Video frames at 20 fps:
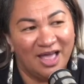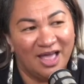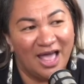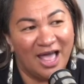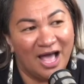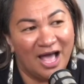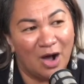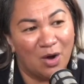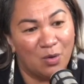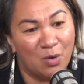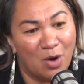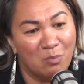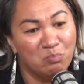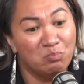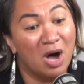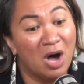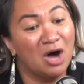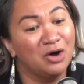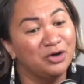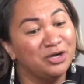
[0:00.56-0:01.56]
Our
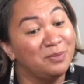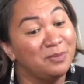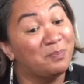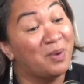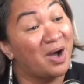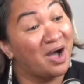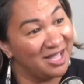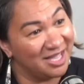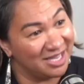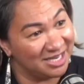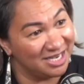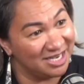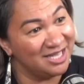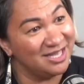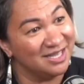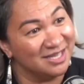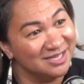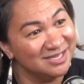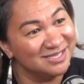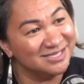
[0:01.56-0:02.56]
Māori
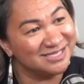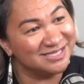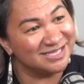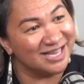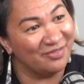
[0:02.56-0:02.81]
pioneers,